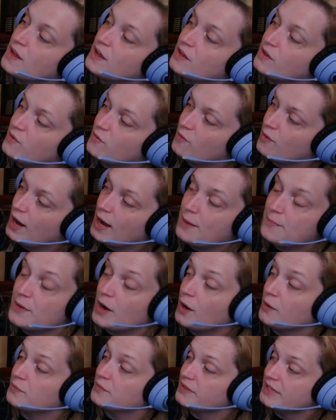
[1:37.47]
Grandma
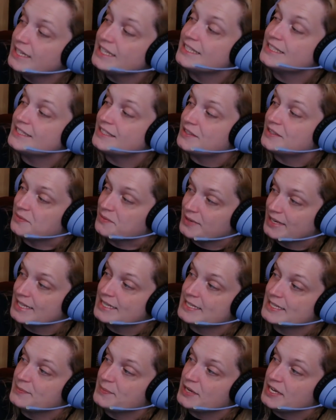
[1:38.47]
reads the
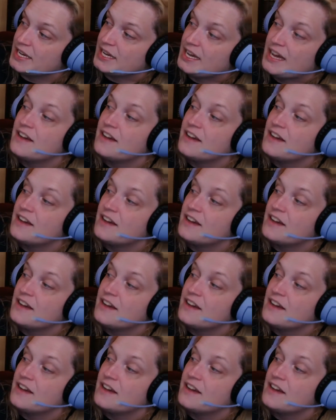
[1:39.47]
recipe.